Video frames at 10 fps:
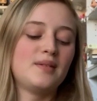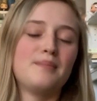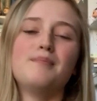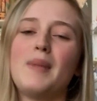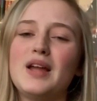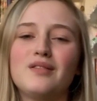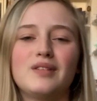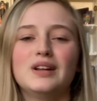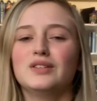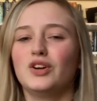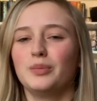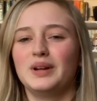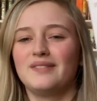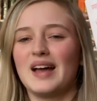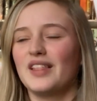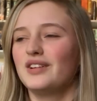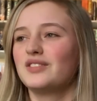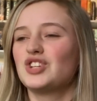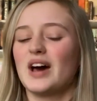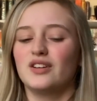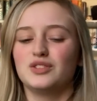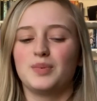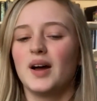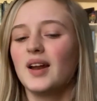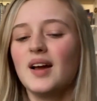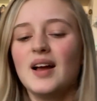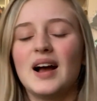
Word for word: might read a little bit of Gathering of Shadows, but